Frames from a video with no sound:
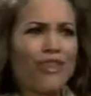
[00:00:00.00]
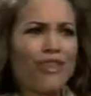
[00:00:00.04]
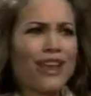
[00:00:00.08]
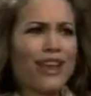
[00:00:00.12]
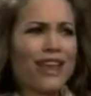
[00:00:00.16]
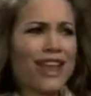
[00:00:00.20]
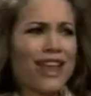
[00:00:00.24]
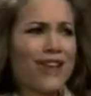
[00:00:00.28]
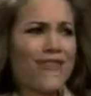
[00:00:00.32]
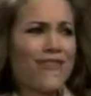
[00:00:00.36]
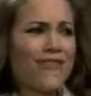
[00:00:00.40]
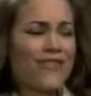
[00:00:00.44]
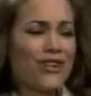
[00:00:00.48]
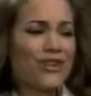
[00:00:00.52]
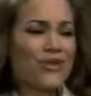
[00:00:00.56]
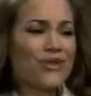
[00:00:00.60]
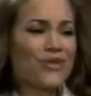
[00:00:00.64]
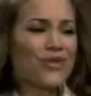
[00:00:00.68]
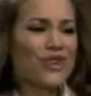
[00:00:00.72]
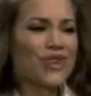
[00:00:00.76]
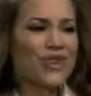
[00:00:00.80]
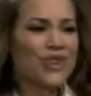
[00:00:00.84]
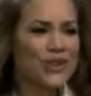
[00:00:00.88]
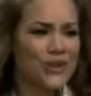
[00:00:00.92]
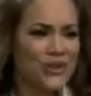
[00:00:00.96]
Well, then, if
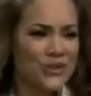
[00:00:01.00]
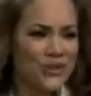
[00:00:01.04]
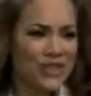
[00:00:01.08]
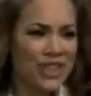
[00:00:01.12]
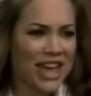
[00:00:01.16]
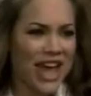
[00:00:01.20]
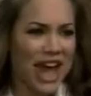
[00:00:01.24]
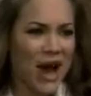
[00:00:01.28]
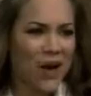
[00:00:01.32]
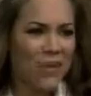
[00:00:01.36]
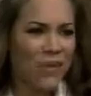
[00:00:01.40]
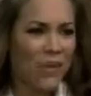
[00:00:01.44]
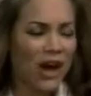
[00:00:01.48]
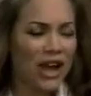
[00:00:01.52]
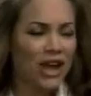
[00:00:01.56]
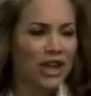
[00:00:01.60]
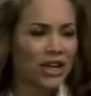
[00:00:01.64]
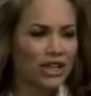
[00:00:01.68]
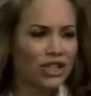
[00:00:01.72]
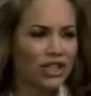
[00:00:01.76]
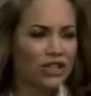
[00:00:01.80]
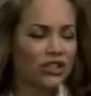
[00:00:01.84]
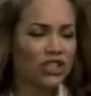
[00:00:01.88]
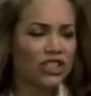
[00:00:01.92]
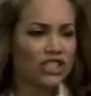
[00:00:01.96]
you knew that, why
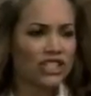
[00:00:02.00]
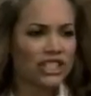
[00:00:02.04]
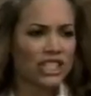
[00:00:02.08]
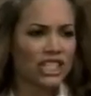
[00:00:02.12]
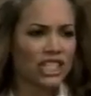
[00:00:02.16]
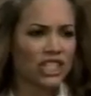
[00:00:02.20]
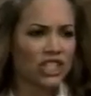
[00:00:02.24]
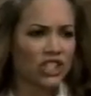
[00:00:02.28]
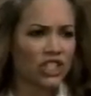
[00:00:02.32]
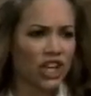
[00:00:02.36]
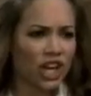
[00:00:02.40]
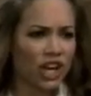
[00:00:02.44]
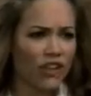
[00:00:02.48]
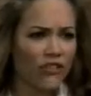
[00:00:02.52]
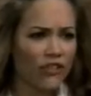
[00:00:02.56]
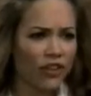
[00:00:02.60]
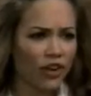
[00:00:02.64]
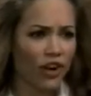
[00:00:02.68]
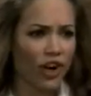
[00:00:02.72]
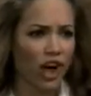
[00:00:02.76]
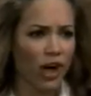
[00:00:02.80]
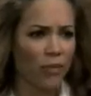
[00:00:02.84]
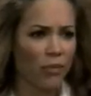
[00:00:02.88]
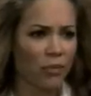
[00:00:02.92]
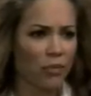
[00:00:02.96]
couldn't you just sit in jail
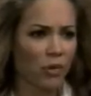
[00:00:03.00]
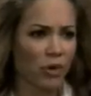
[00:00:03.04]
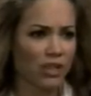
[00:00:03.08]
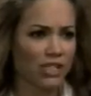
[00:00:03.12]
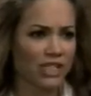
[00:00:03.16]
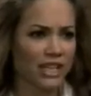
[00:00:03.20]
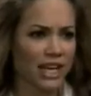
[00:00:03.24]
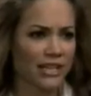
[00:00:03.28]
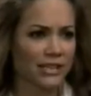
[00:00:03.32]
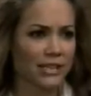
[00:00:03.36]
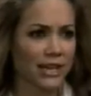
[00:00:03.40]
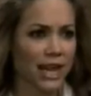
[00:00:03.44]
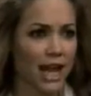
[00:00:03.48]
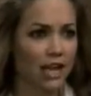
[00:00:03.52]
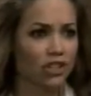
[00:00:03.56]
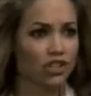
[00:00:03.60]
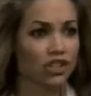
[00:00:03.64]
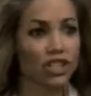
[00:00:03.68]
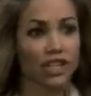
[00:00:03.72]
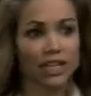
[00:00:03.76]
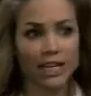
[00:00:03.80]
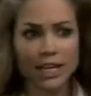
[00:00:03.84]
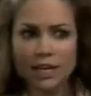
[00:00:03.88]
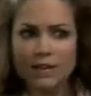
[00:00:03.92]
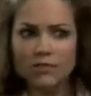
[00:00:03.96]
for a couple more days and
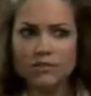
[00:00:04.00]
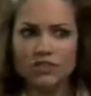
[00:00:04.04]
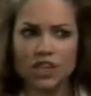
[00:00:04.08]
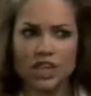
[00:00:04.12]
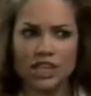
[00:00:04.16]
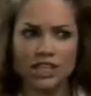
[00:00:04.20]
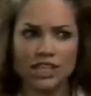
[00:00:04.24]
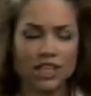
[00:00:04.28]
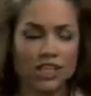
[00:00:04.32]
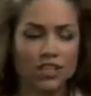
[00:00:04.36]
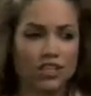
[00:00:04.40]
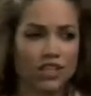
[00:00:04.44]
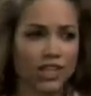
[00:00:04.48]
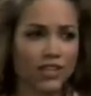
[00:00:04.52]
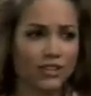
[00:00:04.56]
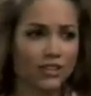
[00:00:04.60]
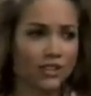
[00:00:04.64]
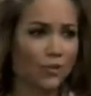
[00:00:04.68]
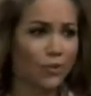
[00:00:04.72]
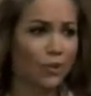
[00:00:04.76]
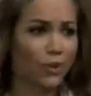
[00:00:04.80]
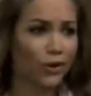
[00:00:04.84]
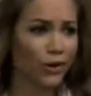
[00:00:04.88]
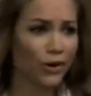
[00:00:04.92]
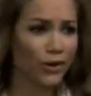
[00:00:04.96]
actually give Jason a
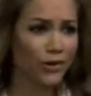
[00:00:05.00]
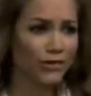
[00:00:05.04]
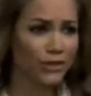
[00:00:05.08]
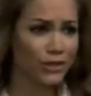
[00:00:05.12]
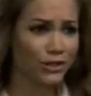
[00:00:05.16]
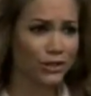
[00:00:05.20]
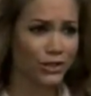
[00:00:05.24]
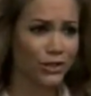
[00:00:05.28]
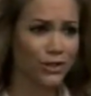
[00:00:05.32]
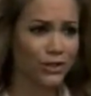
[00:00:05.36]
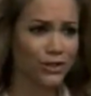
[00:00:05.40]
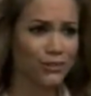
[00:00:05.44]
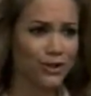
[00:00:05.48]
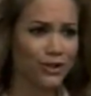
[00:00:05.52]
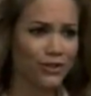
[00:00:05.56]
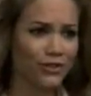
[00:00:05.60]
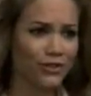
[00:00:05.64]
chance to prove that you